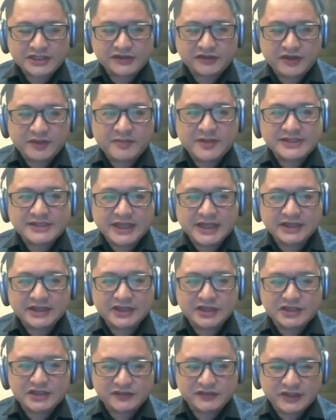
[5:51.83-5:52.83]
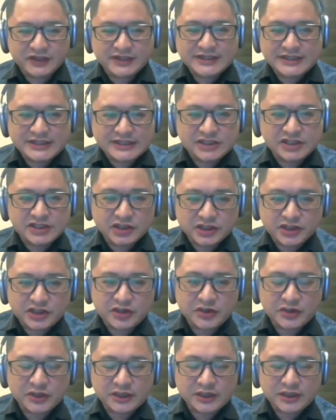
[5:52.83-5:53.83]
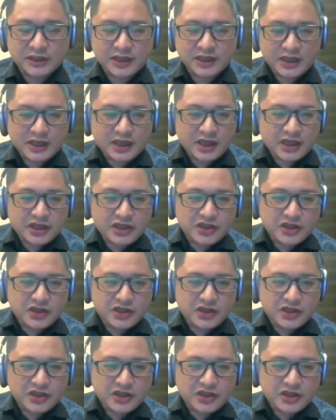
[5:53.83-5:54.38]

which is from the Centers for Disease Control,